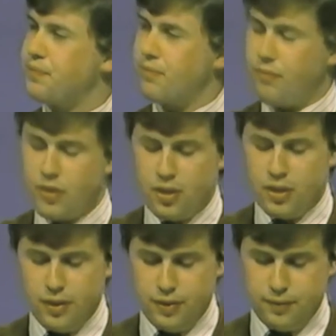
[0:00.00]
Yes.
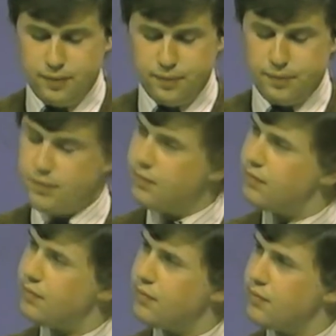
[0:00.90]
People sometimes
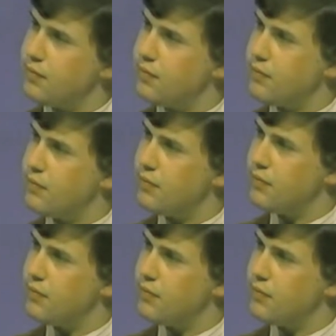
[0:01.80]
ask the